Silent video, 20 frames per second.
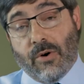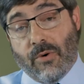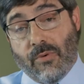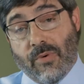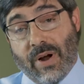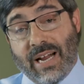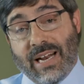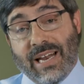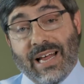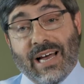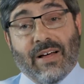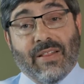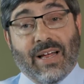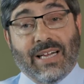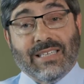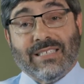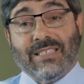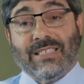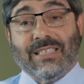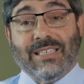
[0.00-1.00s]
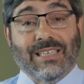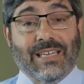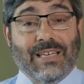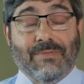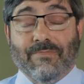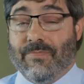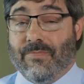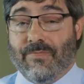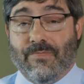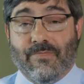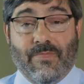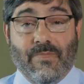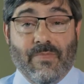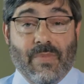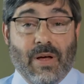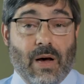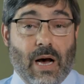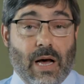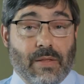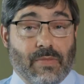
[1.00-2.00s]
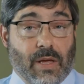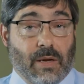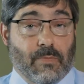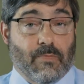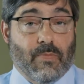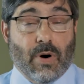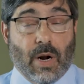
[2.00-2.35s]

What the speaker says: right now, that's, I think,